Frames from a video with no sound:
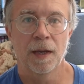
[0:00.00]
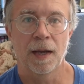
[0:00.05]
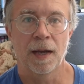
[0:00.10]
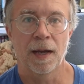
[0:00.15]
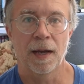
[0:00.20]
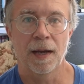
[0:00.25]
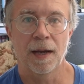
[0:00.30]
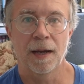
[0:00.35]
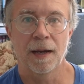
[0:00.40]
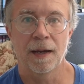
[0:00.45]

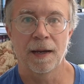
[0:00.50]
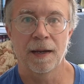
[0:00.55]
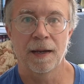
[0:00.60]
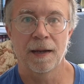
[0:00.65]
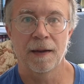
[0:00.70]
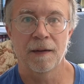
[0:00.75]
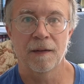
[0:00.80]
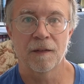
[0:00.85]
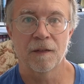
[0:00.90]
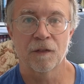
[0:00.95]

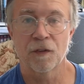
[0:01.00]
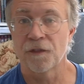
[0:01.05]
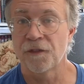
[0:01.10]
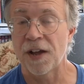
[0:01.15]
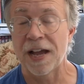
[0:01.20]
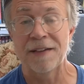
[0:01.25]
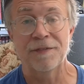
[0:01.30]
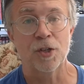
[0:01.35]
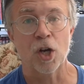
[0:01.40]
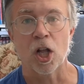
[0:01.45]
for
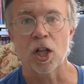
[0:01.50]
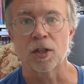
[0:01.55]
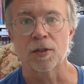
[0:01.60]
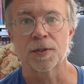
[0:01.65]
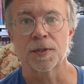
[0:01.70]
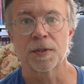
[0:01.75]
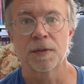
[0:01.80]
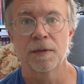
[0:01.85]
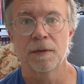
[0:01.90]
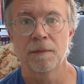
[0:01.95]

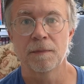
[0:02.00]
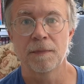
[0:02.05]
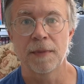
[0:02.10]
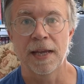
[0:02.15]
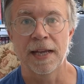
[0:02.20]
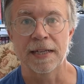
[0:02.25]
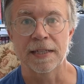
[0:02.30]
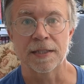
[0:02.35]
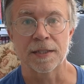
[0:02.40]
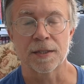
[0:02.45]
$5
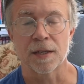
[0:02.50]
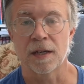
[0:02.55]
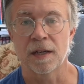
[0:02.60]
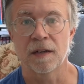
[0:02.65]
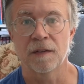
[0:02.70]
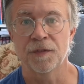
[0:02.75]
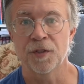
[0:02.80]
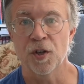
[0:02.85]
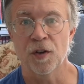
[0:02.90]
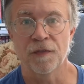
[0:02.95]
as
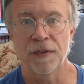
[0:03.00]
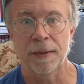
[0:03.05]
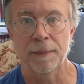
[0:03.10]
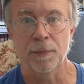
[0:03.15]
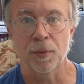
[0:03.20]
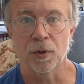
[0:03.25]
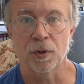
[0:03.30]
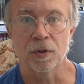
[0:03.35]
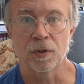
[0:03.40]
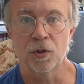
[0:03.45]
of
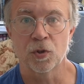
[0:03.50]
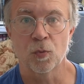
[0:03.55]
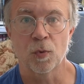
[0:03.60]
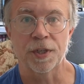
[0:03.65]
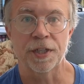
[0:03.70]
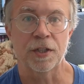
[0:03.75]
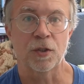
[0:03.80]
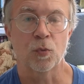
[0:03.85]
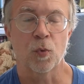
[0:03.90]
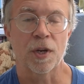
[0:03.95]
November
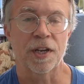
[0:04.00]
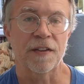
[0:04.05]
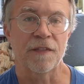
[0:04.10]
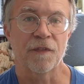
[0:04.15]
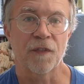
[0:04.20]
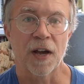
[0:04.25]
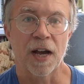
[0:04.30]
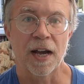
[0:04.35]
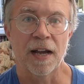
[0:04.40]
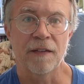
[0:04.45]

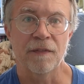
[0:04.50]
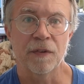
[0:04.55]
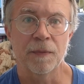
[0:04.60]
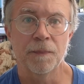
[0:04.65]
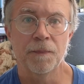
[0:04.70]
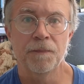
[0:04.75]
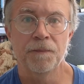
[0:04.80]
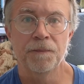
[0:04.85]
2025.